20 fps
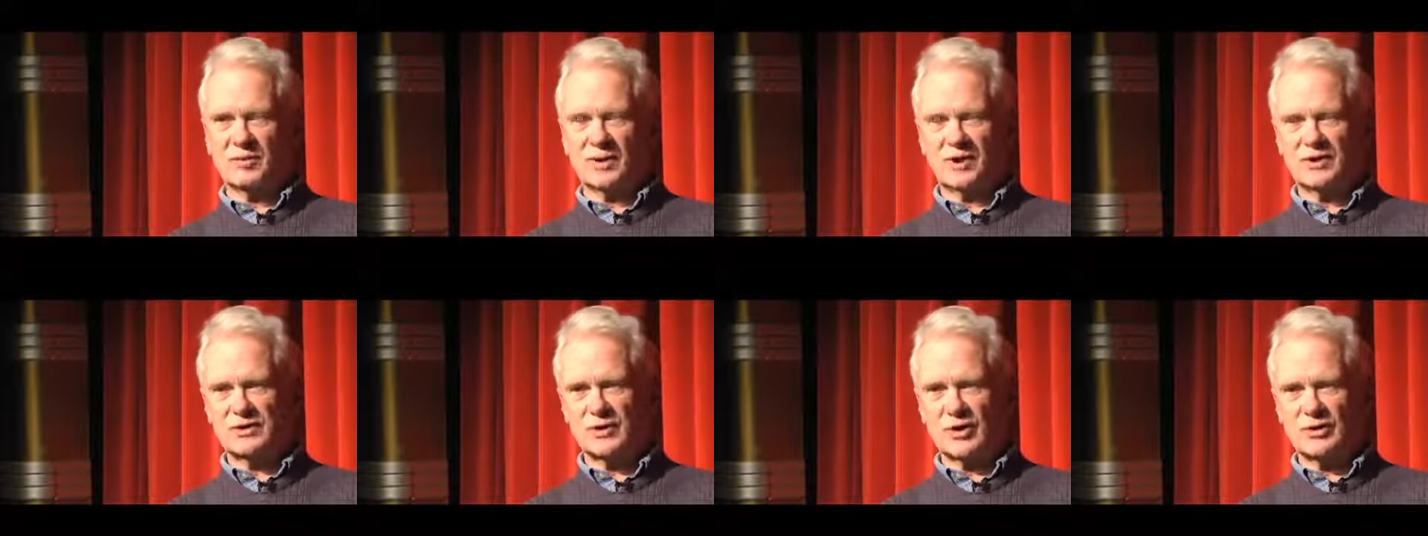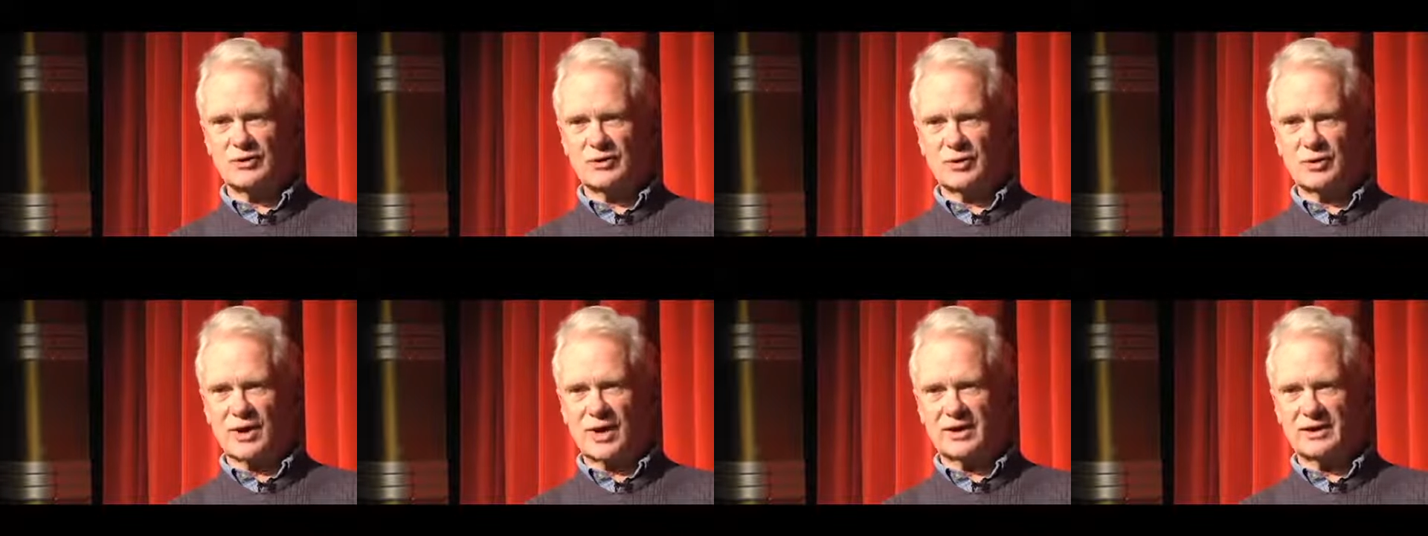but it's
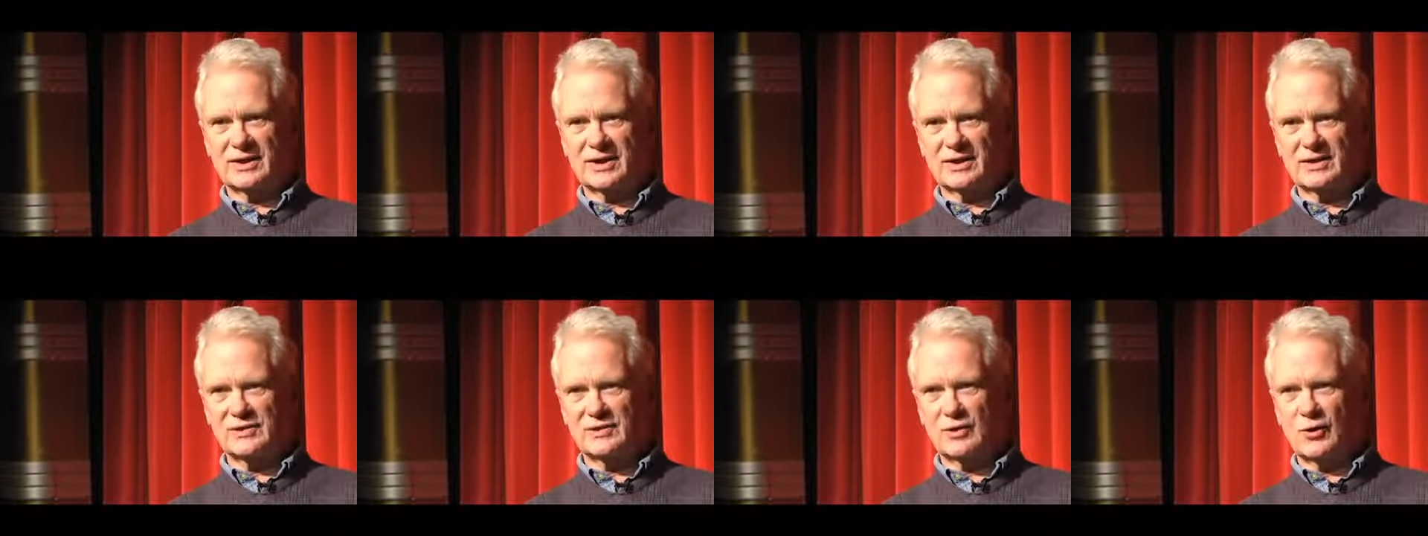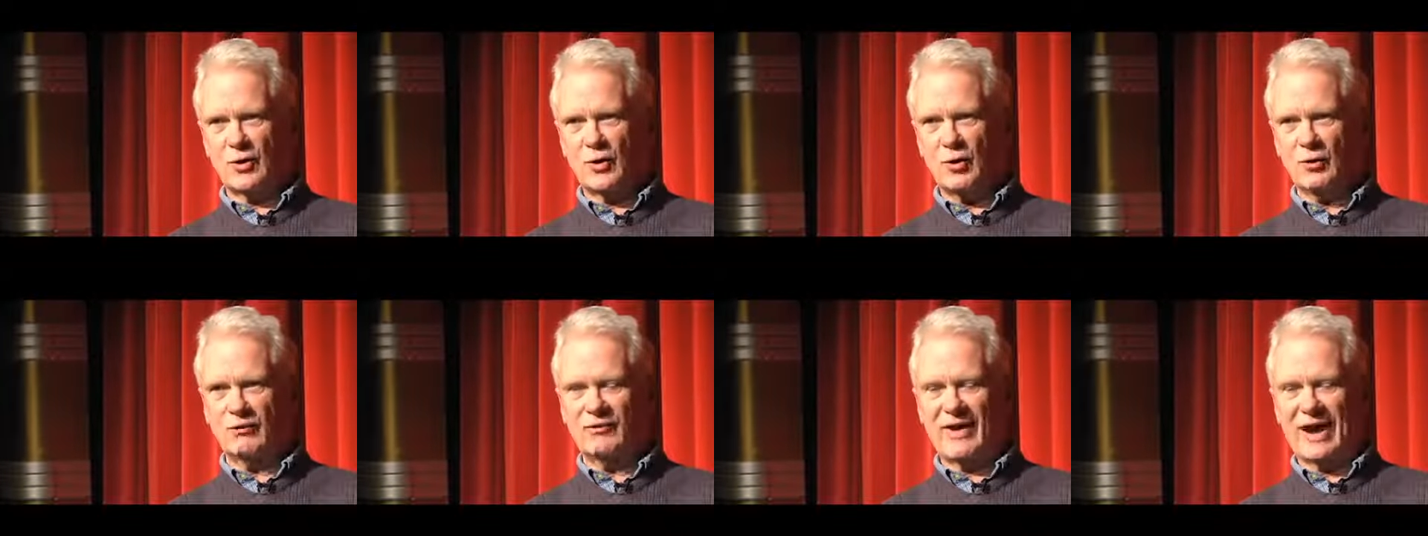also got this
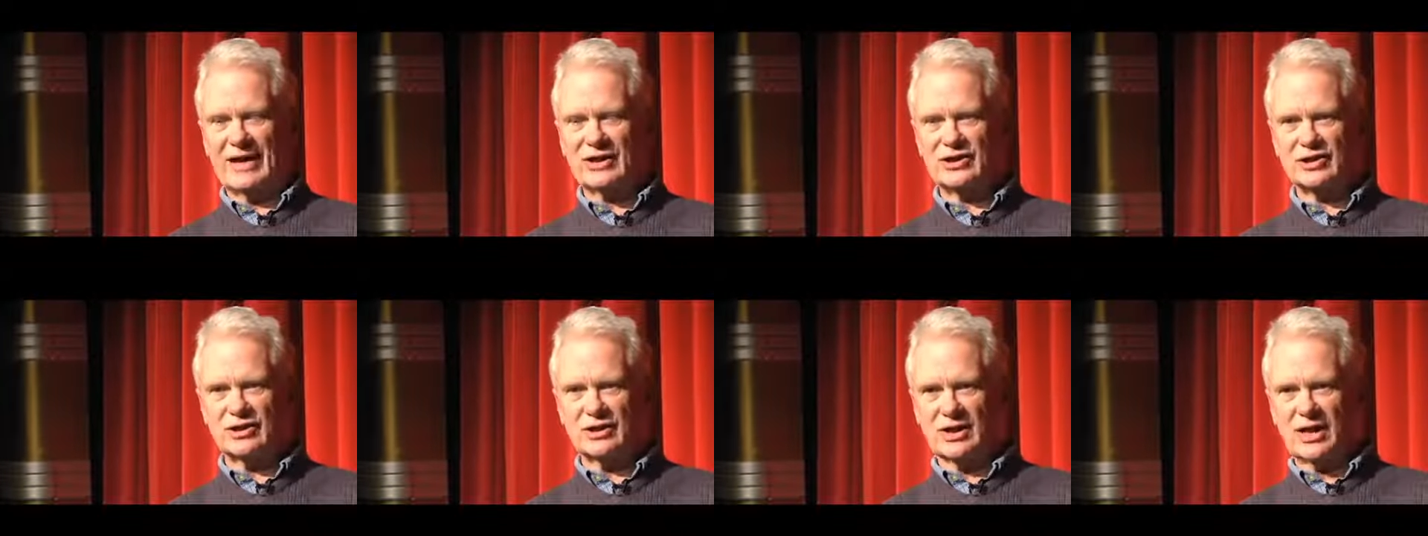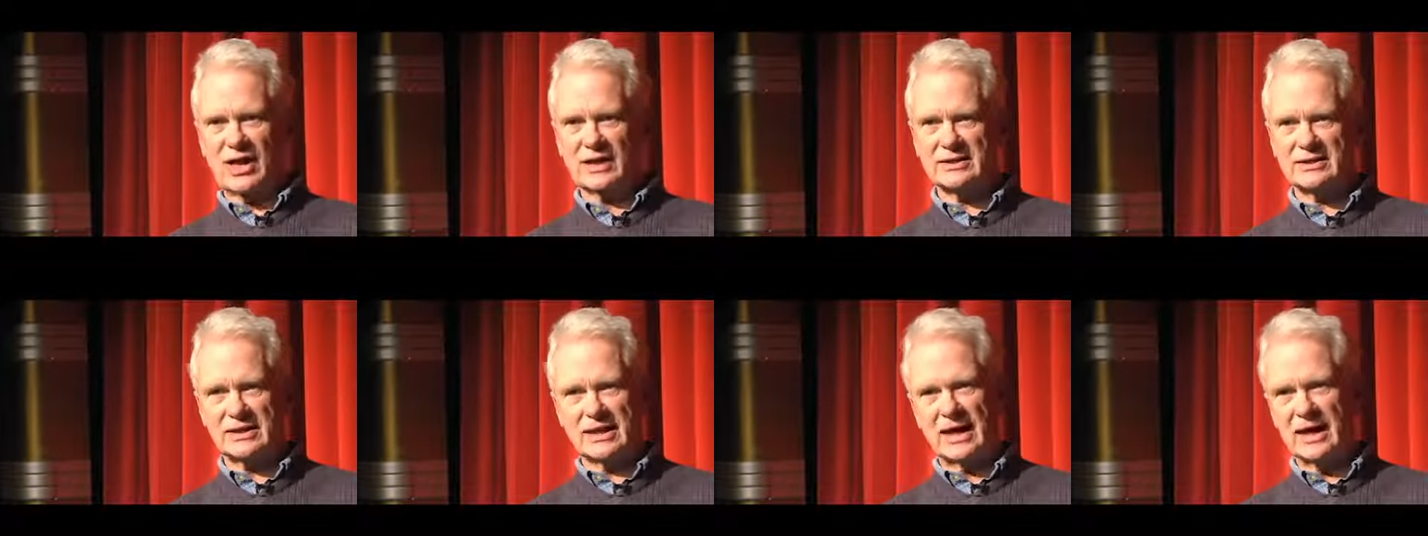old-fashioned
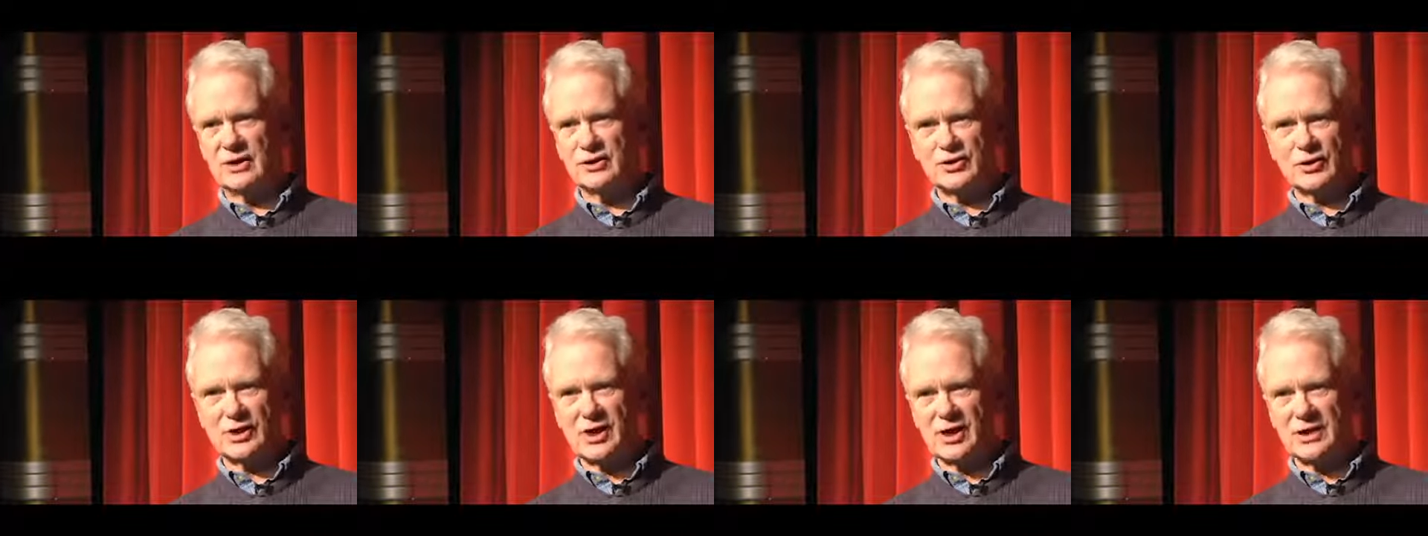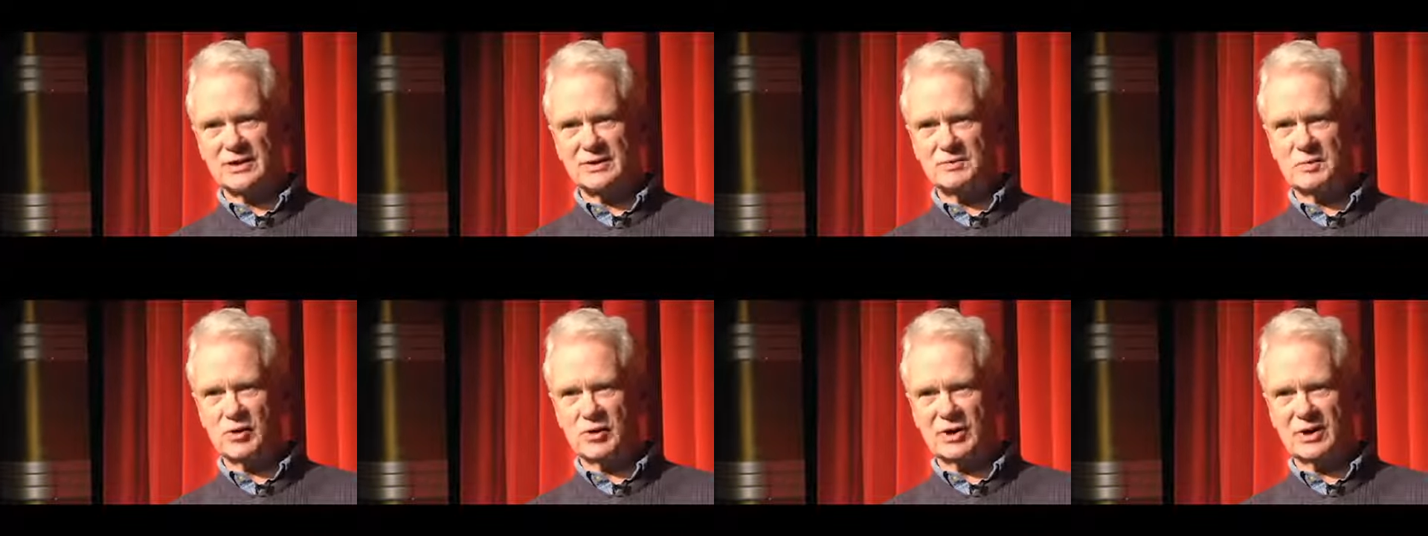nostalgic
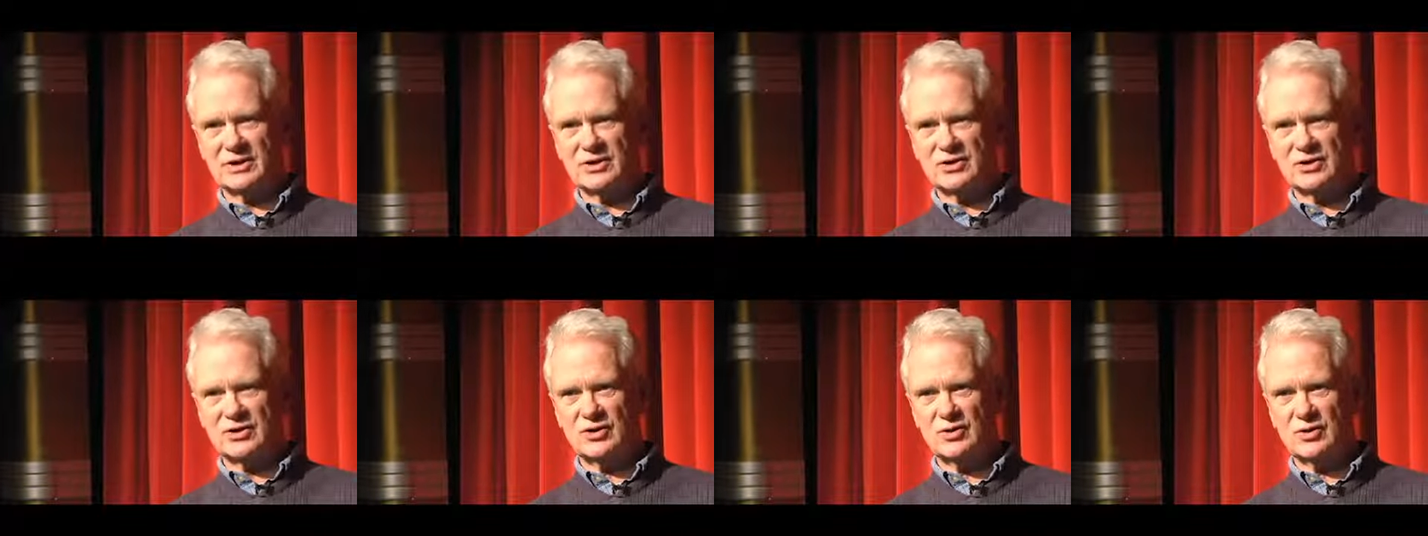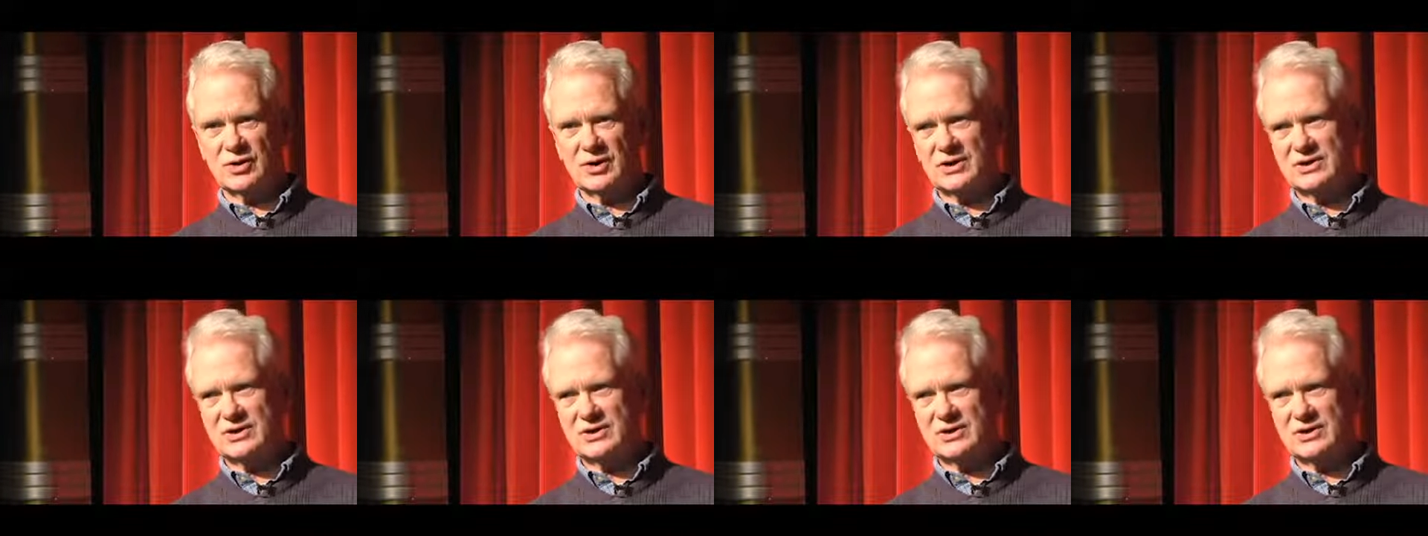experience to it.